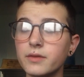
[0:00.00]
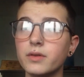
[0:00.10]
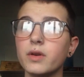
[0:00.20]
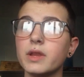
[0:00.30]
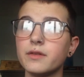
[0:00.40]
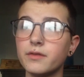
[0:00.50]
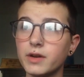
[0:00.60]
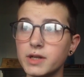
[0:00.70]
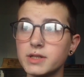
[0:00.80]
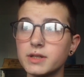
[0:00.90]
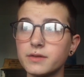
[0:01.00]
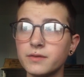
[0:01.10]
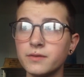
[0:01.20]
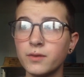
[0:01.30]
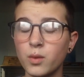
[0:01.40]
for the first
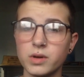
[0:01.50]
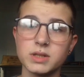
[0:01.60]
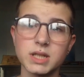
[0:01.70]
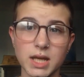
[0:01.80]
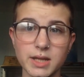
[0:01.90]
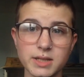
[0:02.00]
4 days.